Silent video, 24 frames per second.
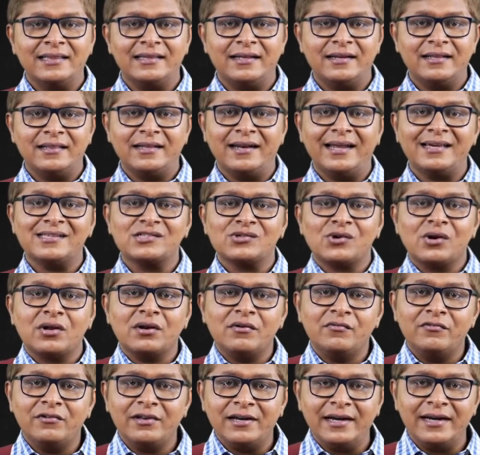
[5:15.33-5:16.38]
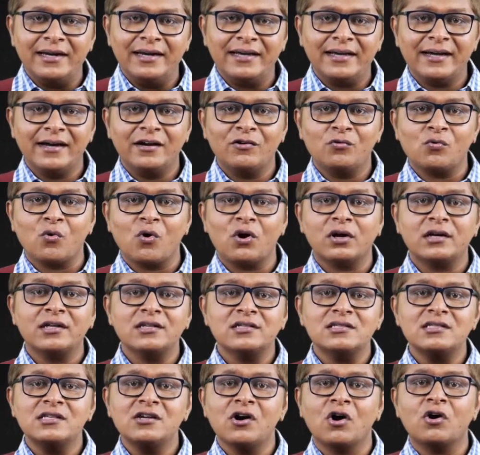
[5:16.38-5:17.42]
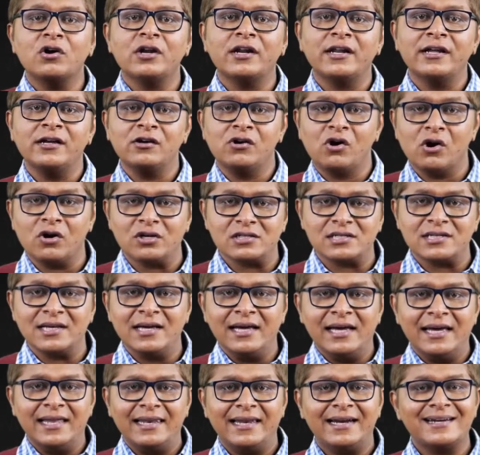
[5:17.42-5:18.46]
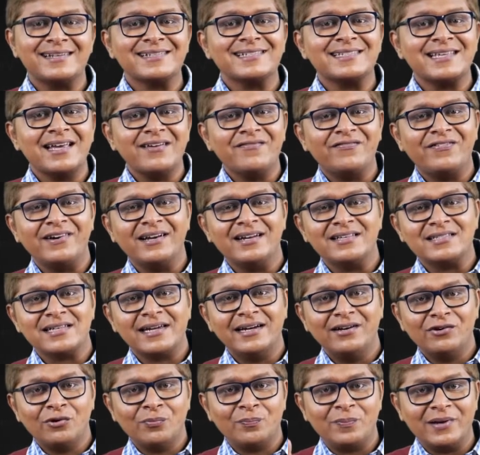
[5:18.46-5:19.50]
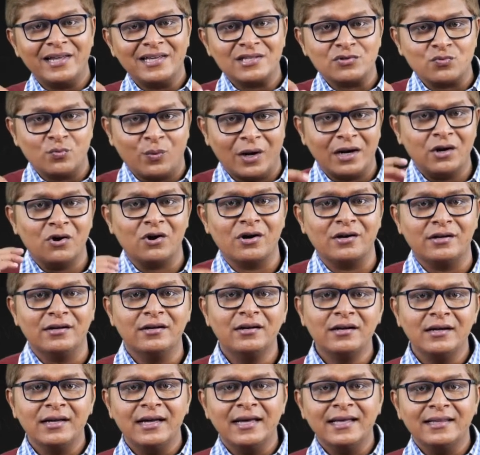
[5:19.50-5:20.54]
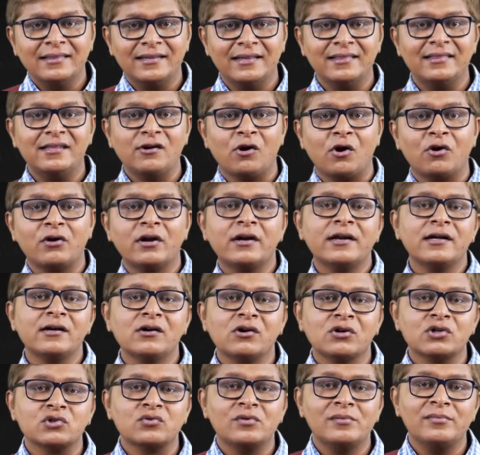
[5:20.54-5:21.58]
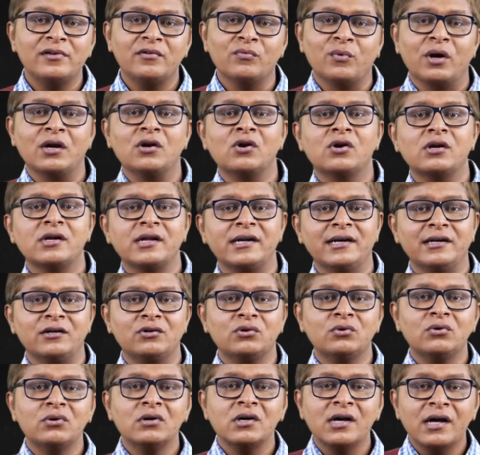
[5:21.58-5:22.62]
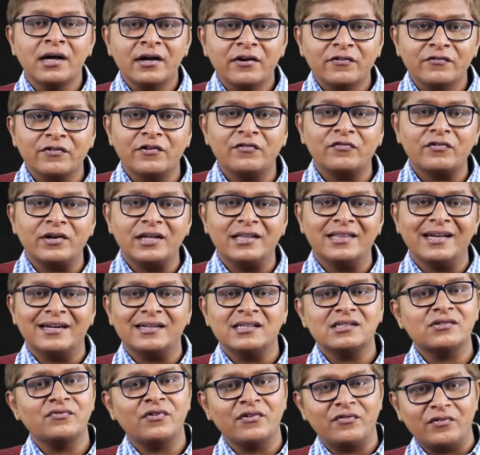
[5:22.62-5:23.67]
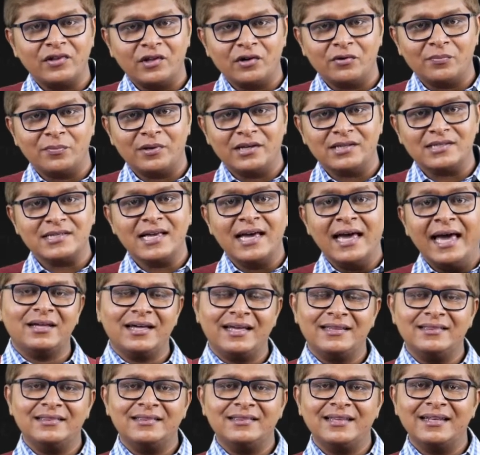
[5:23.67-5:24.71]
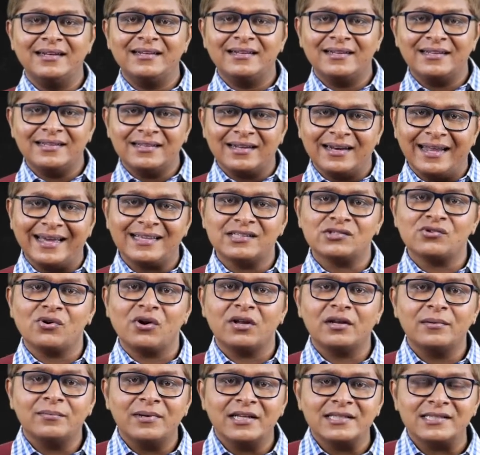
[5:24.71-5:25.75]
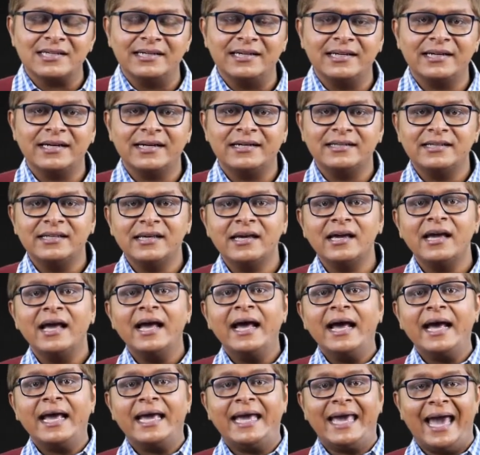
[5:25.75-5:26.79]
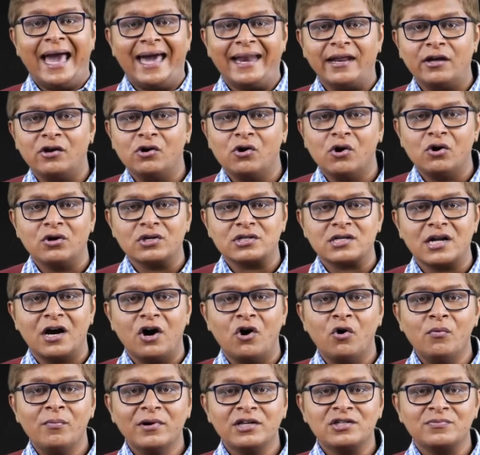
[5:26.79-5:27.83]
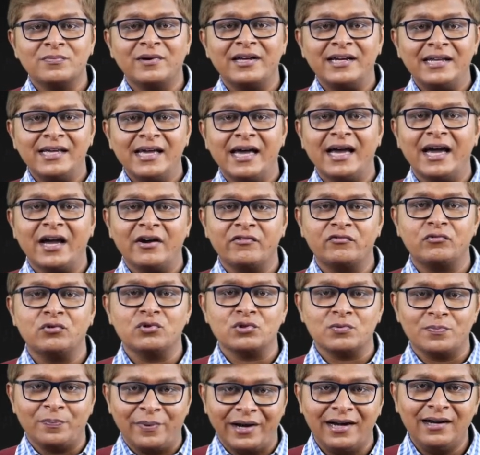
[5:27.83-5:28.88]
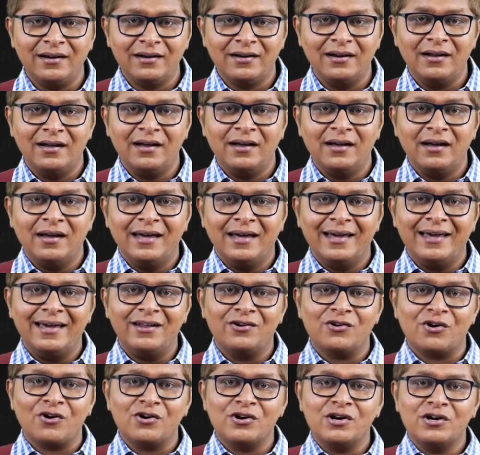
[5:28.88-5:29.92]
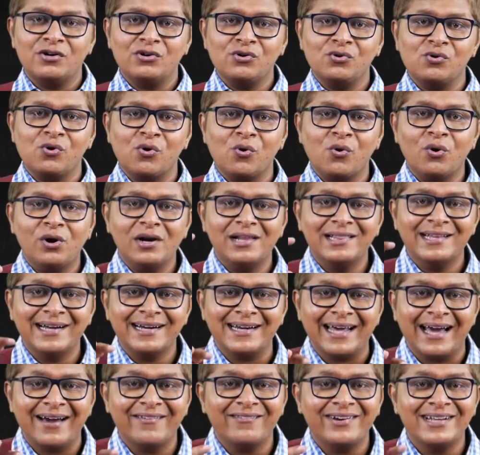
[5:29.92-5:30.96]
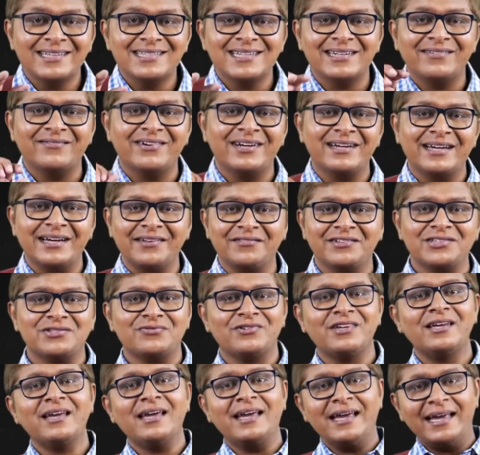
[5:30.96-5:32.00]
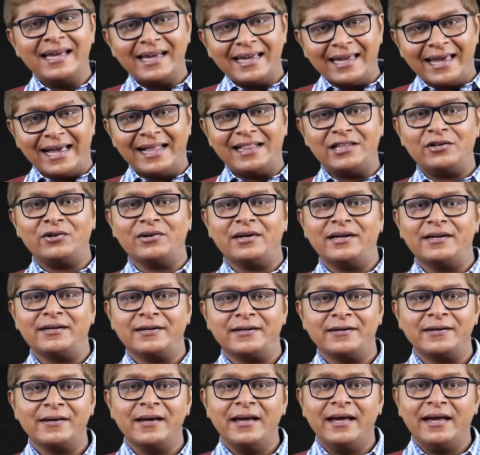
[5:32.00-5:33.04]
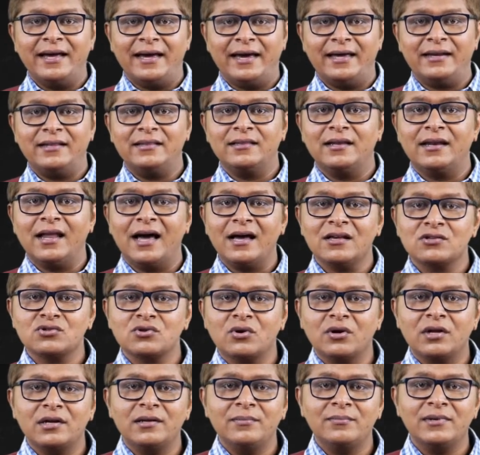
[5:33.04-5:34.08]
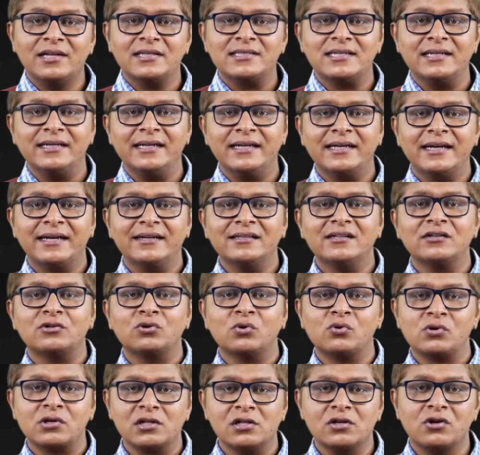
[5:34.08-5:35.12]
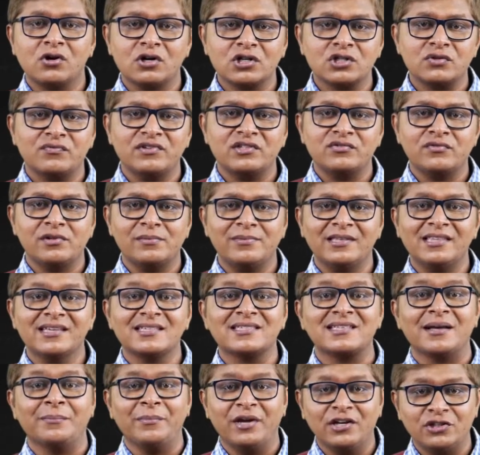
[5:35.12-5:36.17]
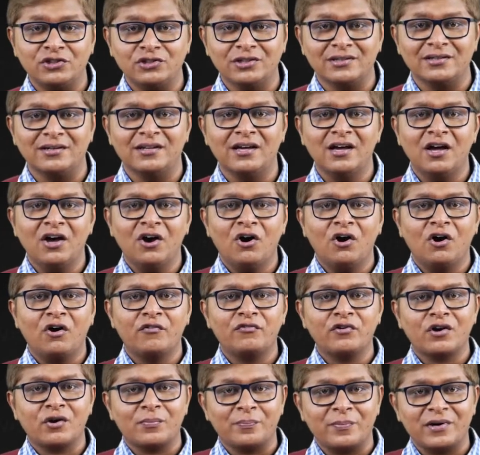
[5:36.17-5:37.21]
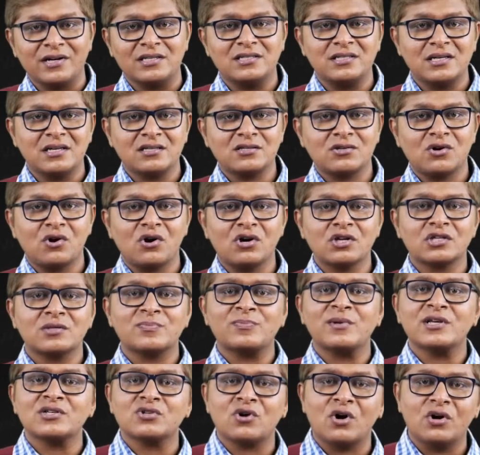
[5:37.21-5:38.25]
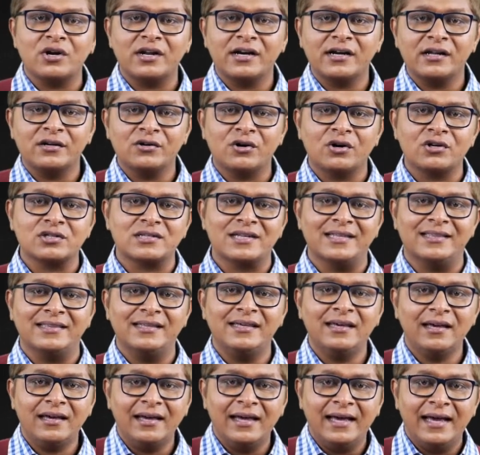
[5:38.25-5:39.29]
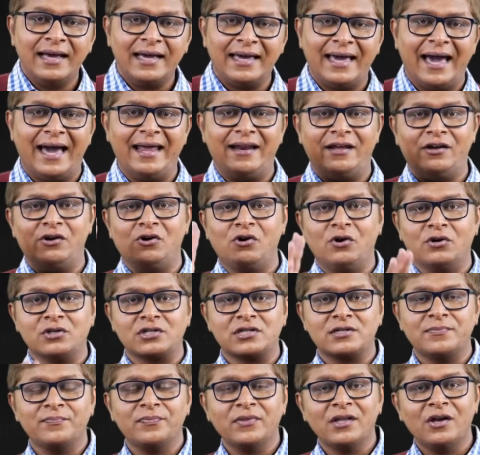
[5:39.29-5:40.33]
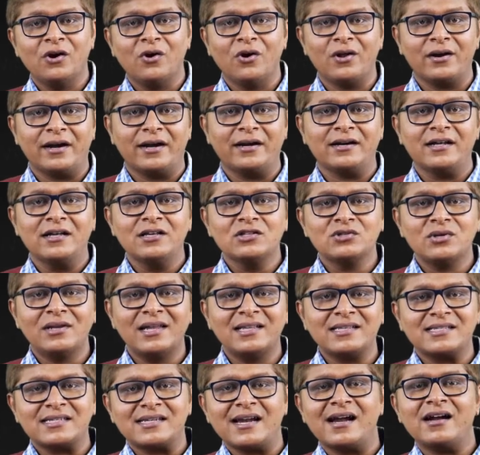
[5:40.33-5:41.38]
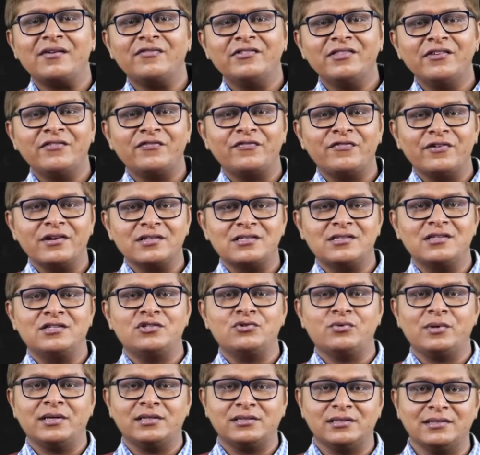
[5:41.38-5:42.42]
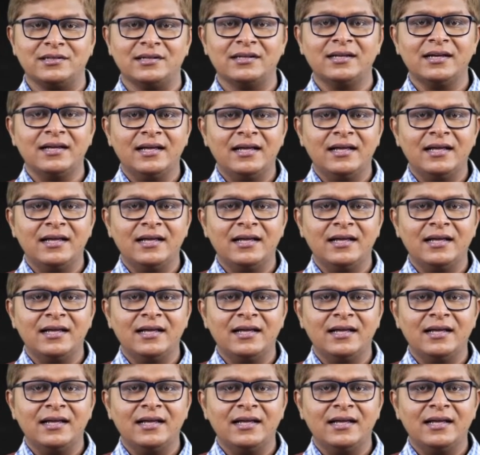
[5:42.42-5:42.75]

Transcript: Then in the next column we'll indicate what is the ordering cost. Let us say if we decide to place one order, then the ordering cost will be one order into 50, that is 50 rupees. And then in the next column let's indicate the carrying cost, how much money I have to spend in order to hold that average inventory which we calculated. And in the last column let's indicate the total cost, which will be the summation of your purchase cost plus ordering cost and the carrying cost. Alright, so let's start with the first situation.